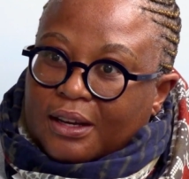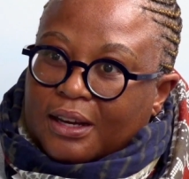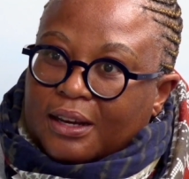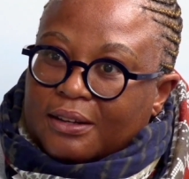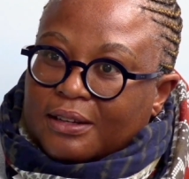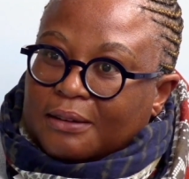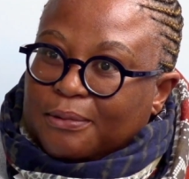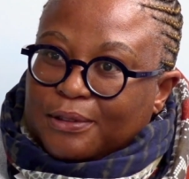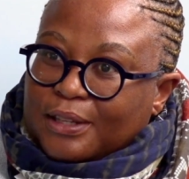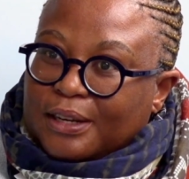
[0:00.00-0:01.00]

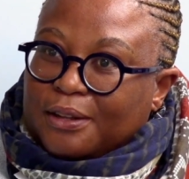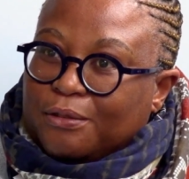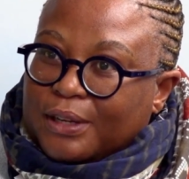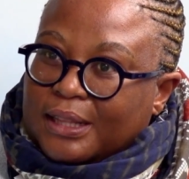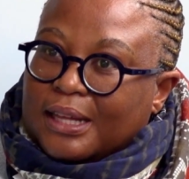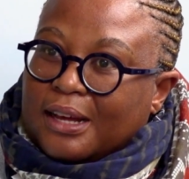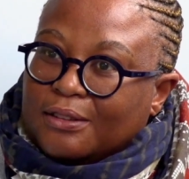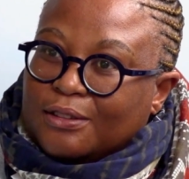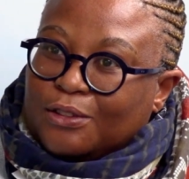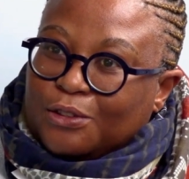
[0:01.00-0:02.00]
numbers,
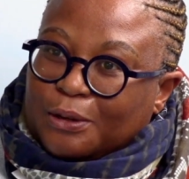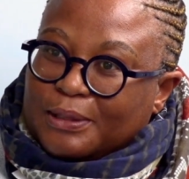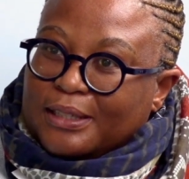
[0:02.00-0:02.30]
33,000 jobs,